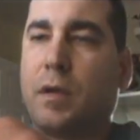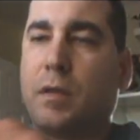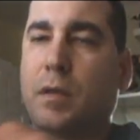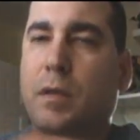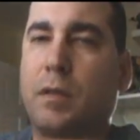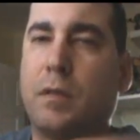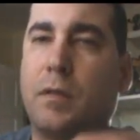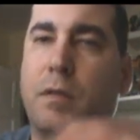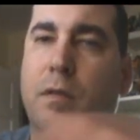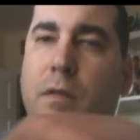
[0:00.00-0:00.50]
and
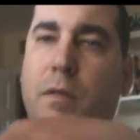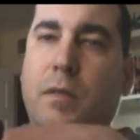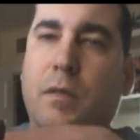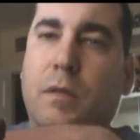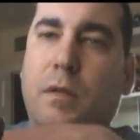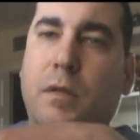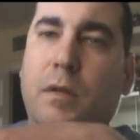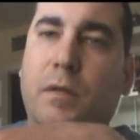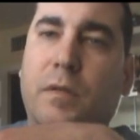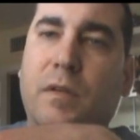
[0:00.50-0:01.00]
then the
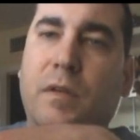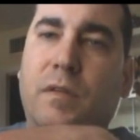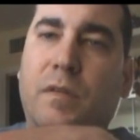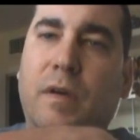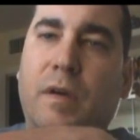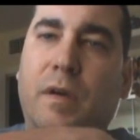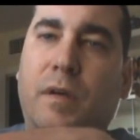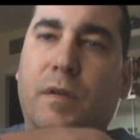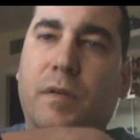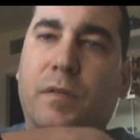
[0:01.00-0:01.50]
little
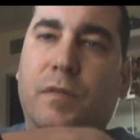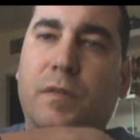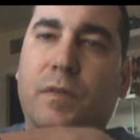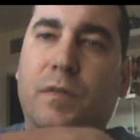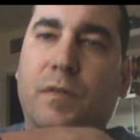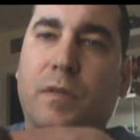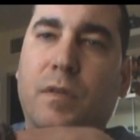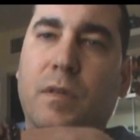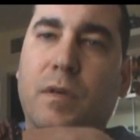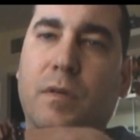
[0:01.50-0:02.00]
detail is
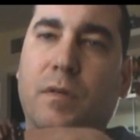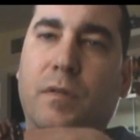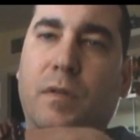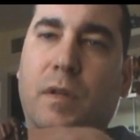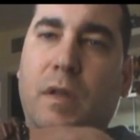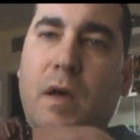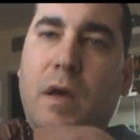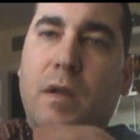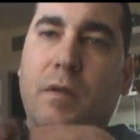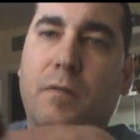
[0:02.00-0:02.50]
just there's a
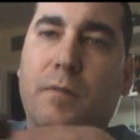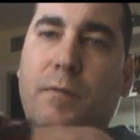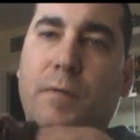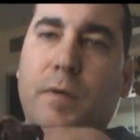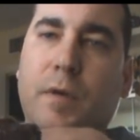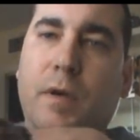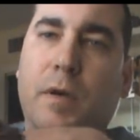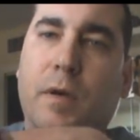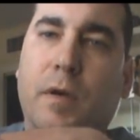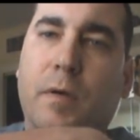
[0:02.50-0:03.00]
lot
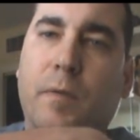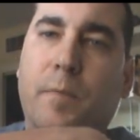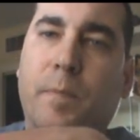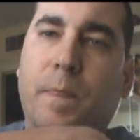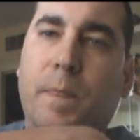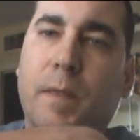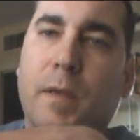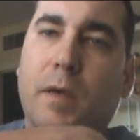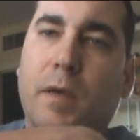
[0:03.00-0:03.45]
of